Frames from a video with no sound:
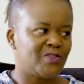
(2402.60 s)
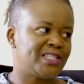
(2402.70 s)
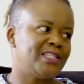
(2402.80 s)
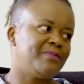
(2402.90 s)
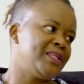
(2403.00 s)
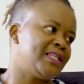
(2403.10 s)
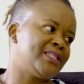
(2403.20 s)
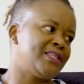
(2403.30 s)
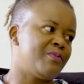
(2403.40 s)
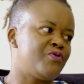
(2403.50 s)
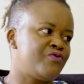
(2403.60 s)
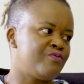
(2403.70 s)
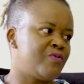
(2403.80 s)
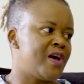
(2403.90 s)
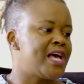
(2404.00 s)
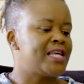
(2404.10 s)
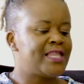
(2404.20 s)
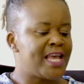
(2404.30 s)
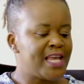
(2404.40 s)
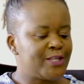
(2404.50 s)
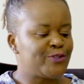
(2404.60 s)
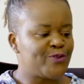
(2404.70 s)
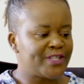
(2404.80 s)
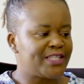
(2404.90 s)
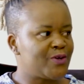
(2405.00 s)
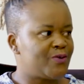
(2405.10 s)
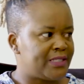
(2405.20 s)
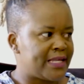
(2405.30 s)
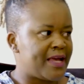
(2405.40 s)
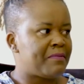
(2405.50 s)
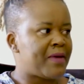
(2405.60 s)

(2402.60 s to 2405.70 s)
to sleep in the same room. There is no single day